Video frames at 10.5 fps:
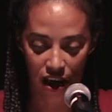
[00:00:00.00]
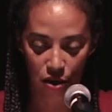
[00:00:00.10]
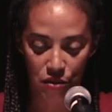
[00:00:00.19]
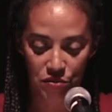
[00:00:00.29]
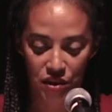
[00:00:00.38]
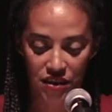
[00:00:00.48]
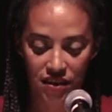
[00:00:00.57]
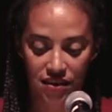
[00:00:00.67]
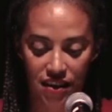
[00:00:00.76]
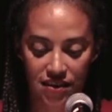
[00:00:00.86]
Our
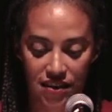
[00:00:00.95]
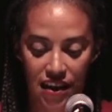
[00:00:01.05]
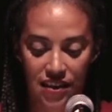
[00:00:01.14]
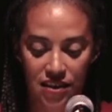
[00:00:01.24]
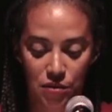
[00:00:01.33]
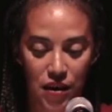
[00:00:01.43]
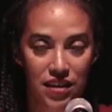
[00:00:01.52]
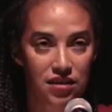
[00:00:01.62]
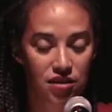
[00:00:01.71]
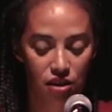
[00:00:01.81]
voices are silenced by
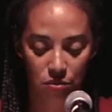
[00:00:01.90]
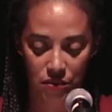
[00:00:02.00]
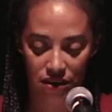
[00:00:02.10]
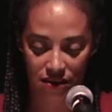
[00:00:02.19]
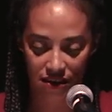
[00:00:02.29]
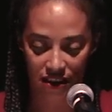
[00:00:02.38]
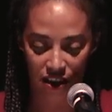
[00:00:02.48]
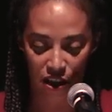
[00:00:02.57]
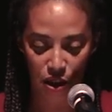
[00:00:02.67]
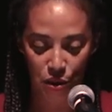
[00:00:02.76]
these comments,
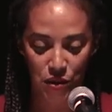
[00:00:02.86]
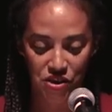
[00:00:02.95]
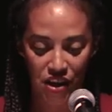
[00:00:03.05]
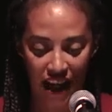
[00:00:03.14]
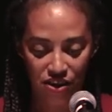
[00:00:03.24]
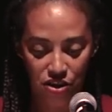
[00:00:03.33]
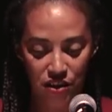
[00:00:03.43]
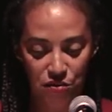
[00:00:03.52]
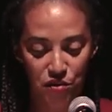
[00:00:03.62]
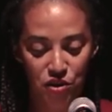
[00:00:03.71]
which
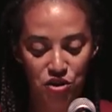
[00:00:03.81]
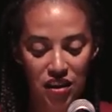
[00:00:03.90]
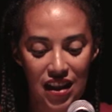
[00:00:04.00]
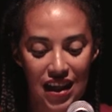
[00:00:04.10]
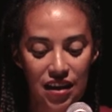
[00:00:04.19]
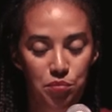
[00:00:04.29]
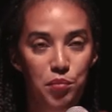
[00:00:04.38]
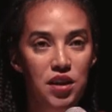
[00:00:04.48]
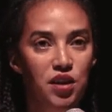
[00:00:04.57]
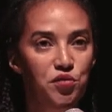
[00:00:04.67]
actually function like a
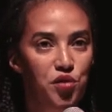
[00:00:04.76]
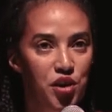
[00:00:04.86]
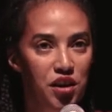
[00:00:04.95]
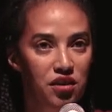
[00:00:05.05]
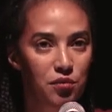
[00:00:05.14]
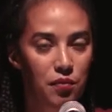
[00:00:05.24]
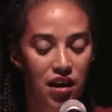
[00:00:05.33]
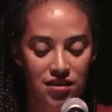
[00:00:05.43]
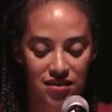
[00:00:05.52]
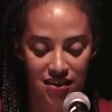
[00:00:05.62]
metaphorical
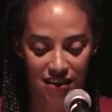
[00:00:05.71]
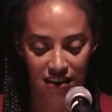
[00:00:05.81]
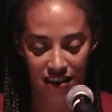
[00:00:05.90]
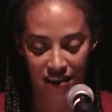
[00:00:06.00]
mask.